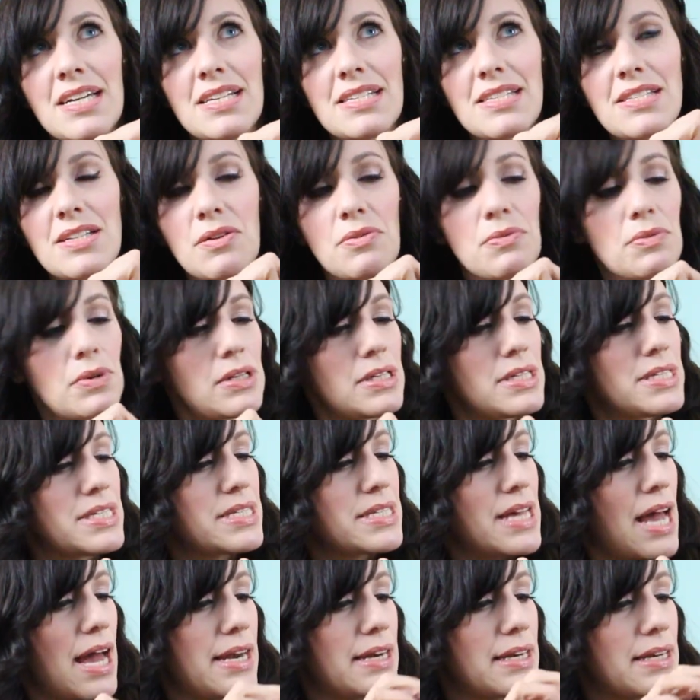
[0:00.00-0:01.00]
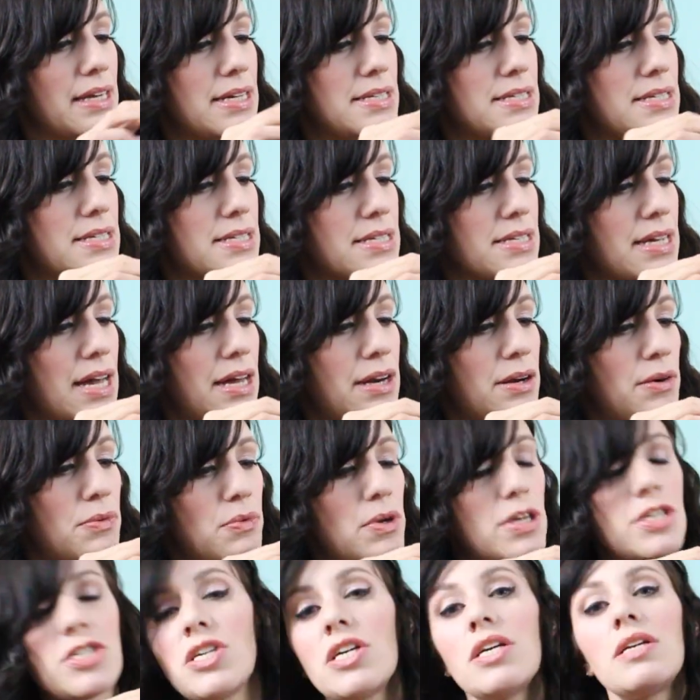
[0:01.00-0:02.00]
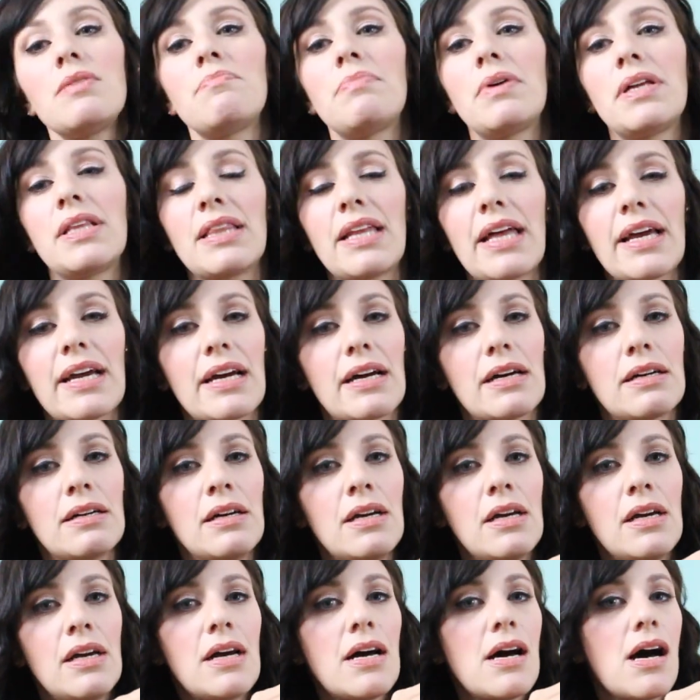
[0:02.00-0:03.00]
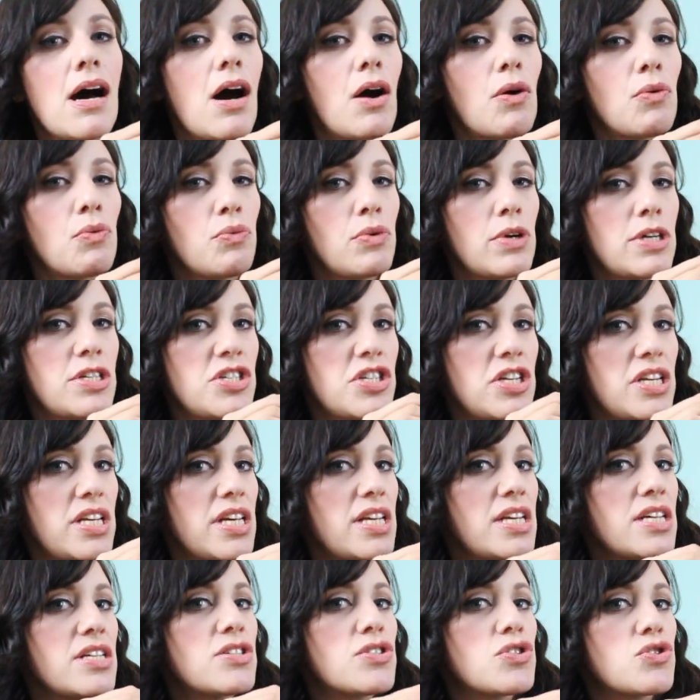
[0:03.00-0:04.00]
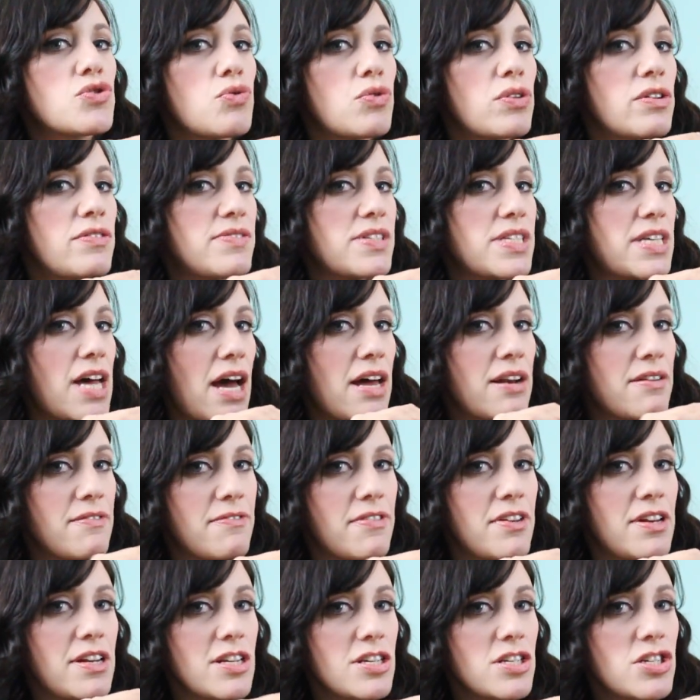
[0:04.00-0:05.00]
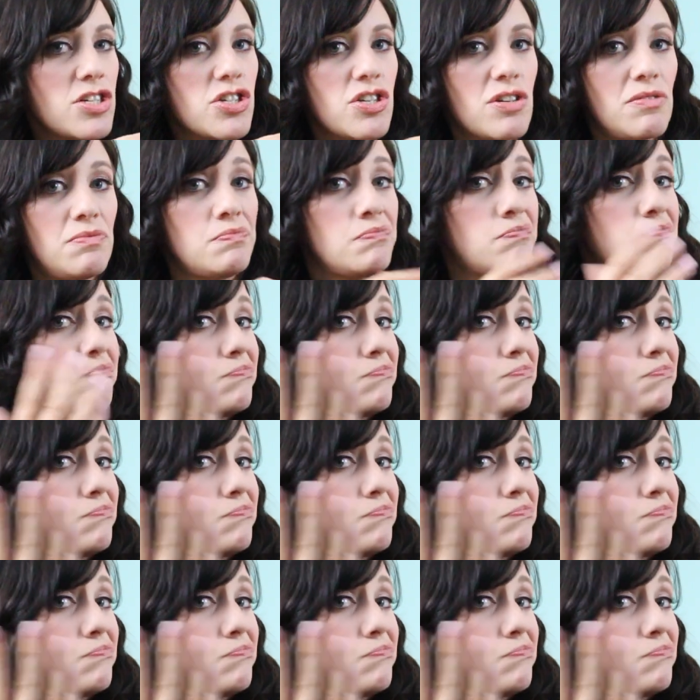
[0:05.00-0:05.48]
it's not really satin because it's kind of rigid, but like a rigidy sort of satin finish.